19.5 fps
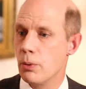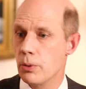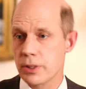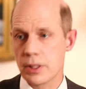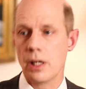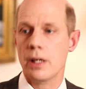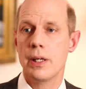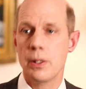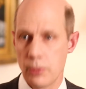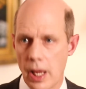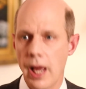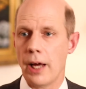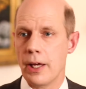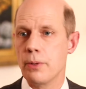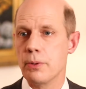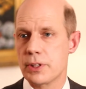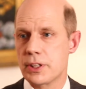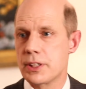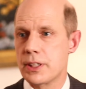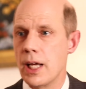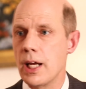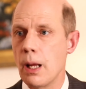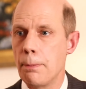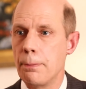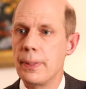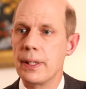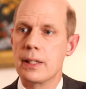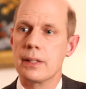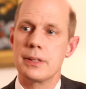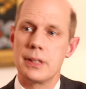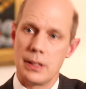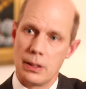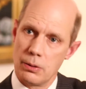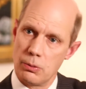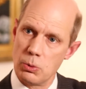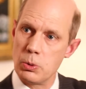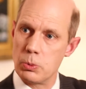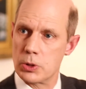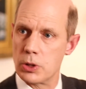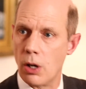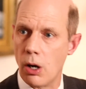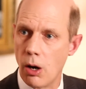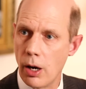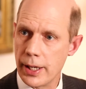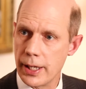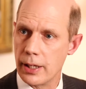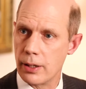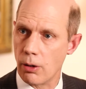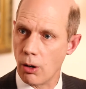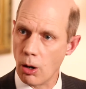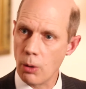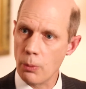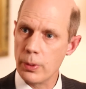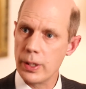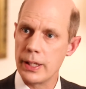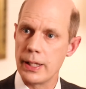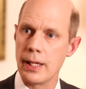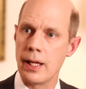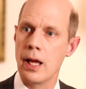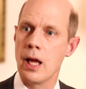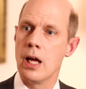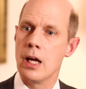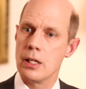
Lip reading: was set up because he had already